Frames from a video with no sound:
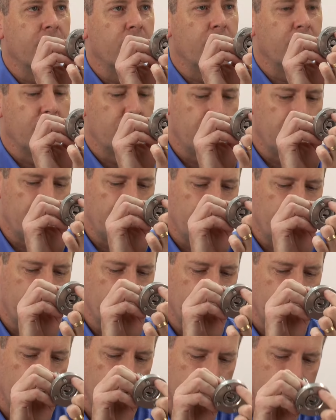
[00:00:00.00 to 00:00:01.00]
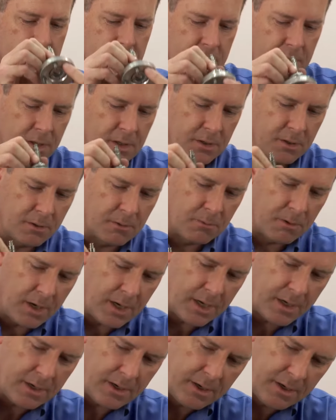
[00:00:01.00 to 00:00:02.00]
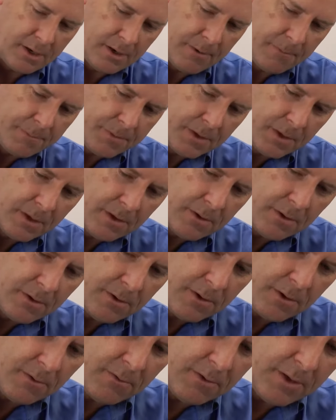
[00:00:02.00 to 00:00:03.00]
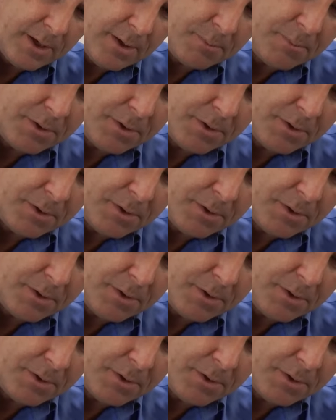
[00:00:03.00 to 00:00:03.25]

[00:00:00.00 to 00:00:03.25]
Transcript: where the bleed hole goes is going to go right over that